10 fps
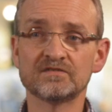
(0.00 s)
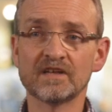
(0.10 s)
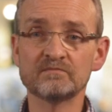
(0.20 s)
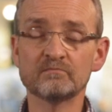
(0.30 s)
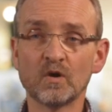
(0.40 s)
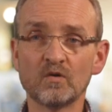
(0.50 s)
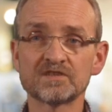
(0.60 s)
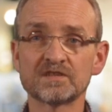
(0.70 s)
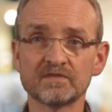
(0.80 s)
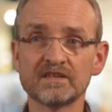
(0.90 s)
and
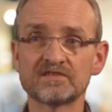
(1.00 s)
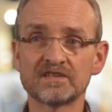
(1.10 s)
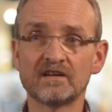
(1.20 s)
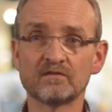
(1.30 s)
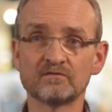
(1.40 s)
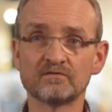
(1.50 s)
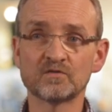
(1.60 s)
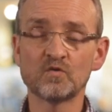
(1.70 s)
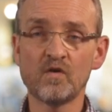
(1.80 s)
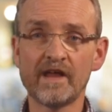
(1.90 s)
possibly start
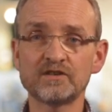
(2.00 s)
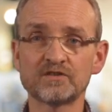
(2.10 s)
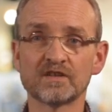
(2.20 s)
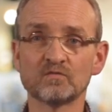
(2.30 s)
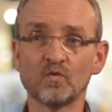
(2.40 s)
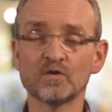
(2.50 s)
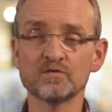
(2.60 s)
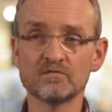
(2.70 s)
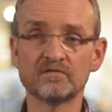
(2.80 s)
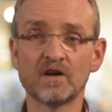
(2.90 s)
questioning what
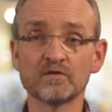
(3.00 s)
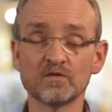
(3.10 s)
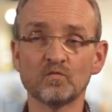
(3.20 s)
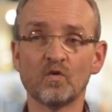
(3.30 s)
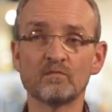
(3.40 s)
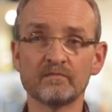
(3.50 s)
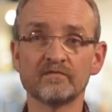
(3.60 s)
you value, what